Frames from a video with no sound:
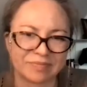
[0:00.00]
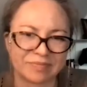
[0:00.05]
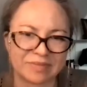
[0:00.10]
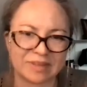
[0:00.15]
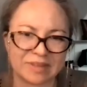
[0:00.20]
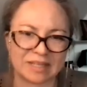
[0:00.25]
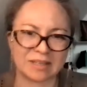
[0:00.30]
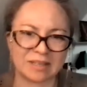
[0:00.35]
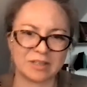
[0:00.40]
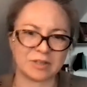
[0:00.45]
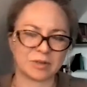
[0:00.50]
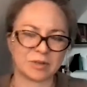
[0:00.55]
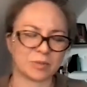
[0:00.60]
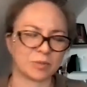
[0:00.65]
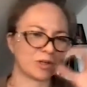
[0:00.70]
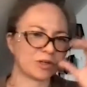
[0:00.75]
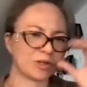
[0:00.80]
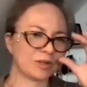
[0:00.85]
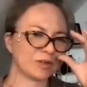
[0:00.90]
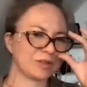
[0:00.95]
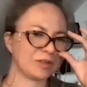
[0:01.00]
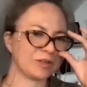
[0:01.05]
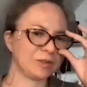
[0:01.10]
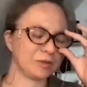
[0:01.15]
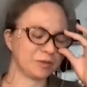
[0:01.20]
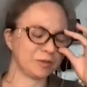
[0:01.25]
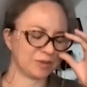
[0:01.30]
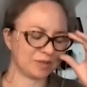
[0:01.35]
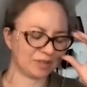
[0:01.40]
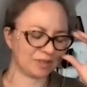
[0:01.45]
Thank you. Well,
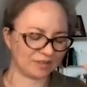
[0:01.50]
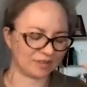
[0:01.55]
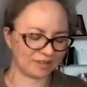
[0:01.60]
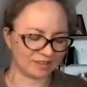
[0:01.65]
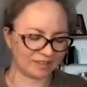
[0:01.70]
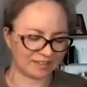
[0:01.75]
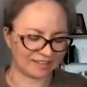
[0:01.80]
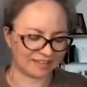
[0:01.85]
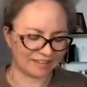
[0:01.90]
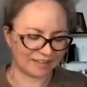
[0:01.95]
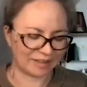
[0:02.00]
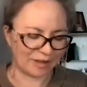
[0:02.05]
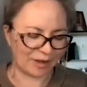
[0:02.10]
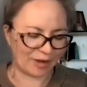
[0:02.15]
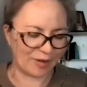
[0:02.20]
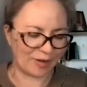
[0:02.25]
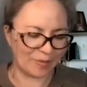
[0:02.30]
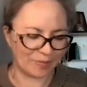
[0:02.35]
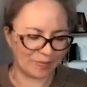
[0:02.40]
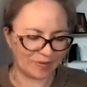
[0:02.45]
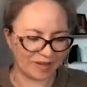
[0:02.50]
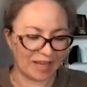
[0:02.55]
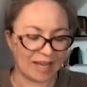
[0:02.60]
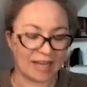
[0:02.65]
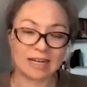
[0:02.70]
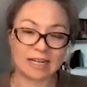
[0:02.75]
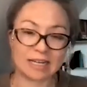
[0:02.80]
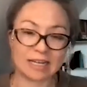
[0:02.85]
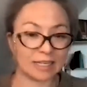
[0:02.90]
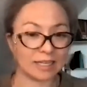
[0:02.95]
you are
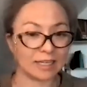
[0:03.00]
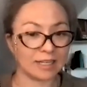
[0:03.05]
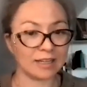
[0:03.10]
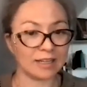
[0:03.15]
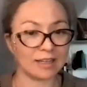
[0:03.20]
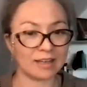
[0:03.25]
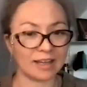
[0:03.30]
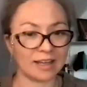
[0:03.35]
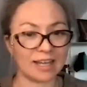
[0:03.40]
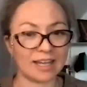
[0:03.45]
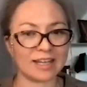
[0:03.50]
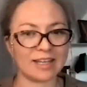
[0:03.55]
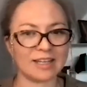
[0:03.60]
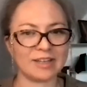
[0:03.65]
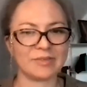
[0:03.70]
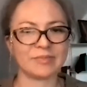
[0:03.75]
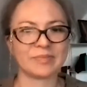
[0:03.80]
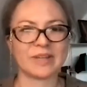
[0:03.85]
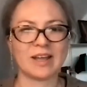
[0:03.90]
clearly I